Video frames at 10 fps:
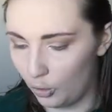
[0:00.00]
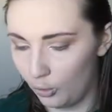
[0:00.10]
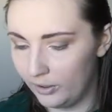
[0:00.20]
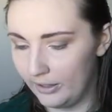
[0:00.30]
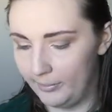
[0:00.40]

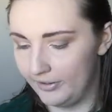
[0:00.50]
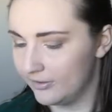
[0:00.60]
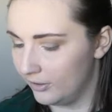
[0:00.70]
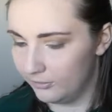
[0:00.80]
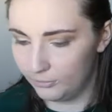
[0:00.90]
orient
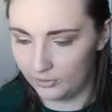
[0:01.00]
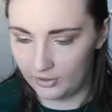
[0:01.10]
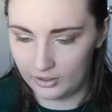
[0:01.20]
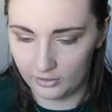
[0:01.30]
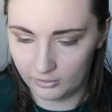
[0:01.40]
myself with
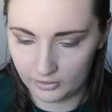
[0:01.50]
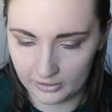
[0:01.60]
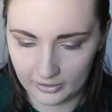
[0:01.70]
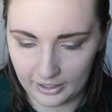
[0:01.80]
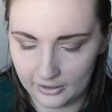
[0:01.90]
another
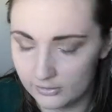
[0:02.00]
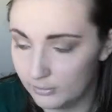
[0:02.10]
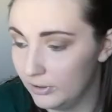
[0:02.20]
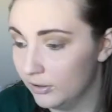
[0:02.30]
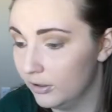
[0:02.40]
thing that has a
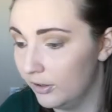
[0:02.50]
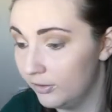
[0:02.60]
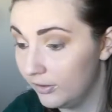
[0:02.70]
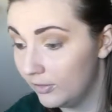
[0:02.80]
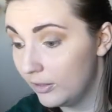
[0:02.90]
mirror
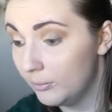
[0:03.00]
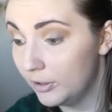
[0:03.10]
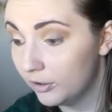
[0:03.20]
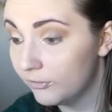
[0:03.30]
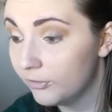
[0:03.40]
other than the
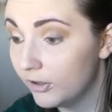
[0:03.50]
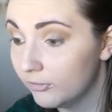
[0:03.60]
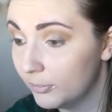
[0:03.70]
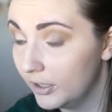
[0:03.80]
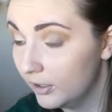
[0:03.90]
mirror in front
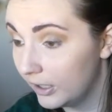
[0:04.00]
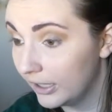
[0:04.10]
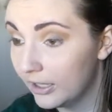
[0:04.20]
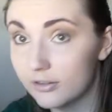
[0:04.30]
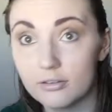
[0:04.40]
of me, I
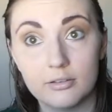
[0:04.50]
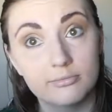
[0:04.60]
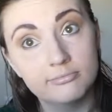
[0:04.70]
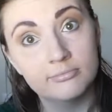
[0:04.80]
guess.